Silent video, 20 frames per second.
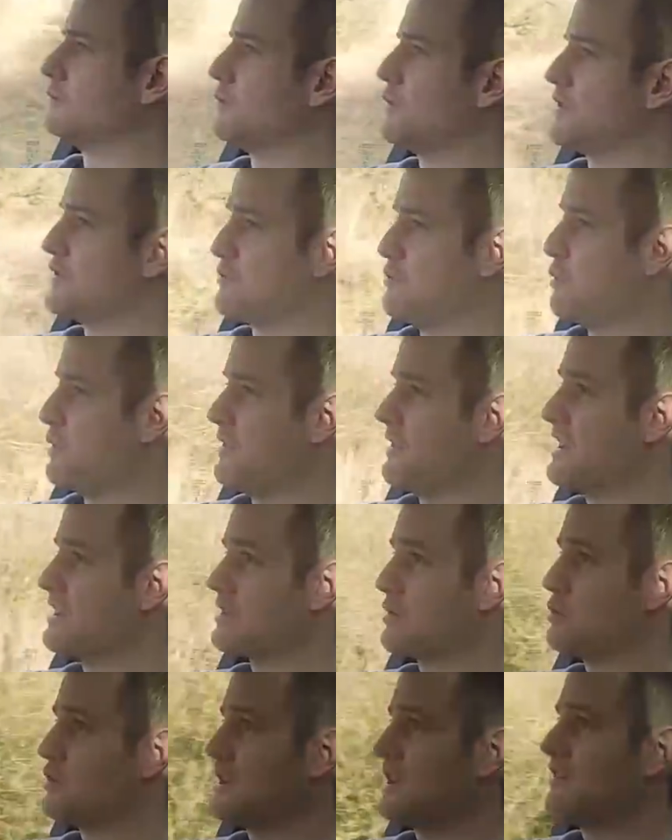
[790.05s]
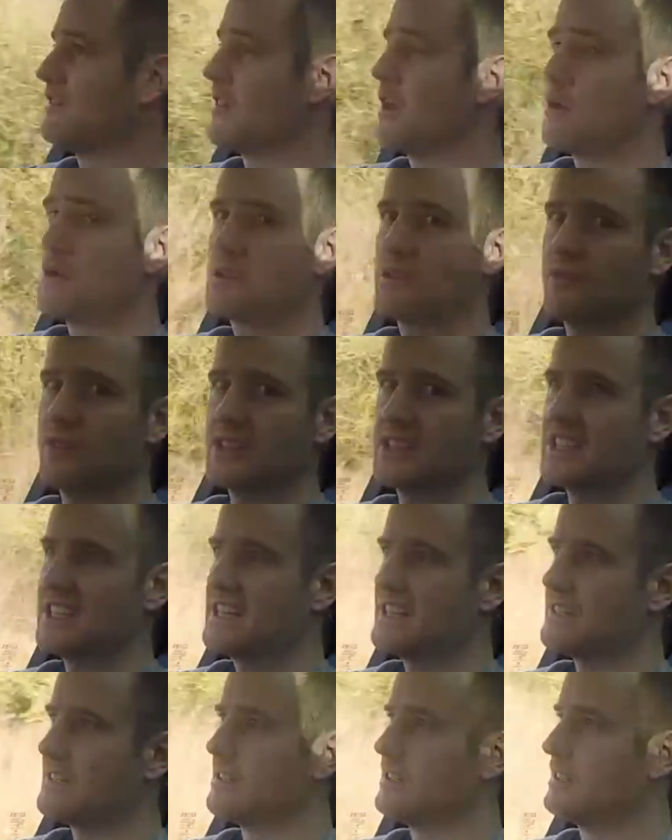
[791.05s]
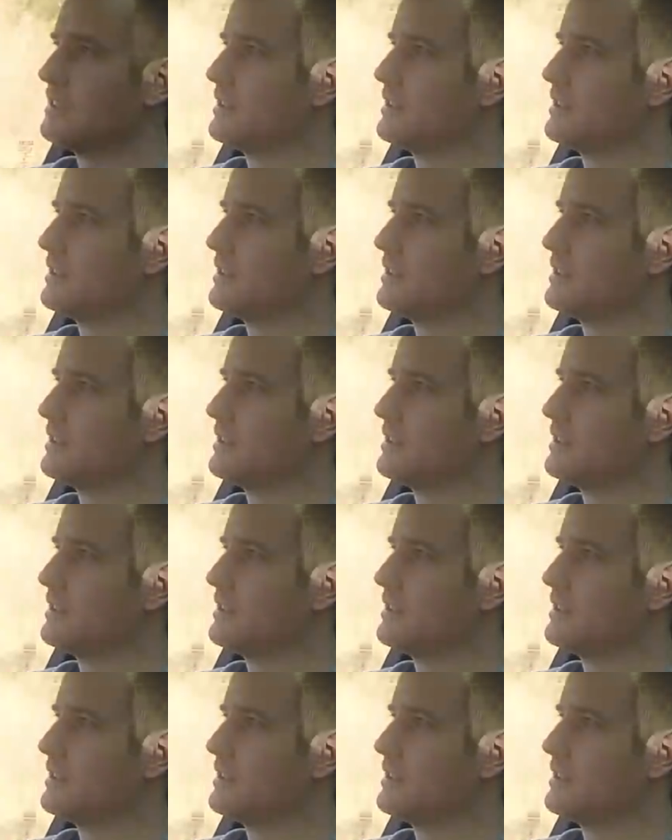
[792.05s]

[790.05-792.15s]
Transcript: With this, I wouldn't even notice if I did.